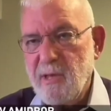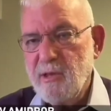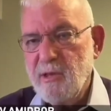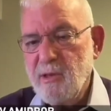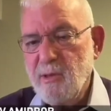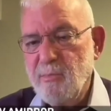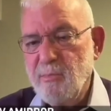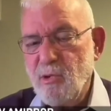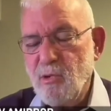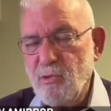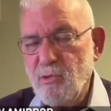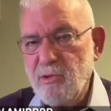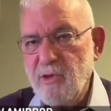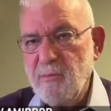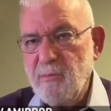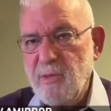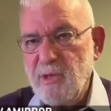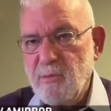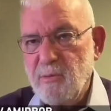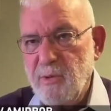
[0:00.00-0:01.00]
The border
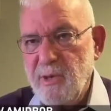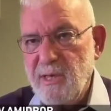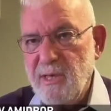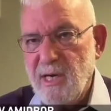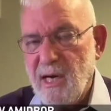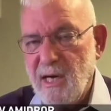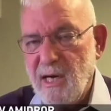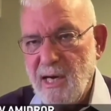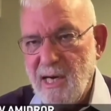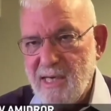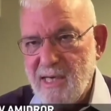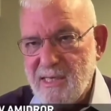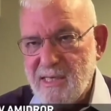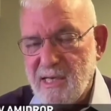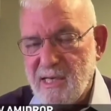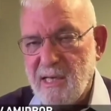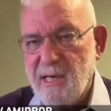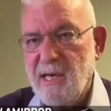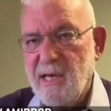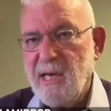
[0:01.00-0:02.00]
between
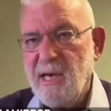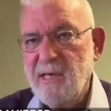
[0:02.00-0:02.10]
Gaza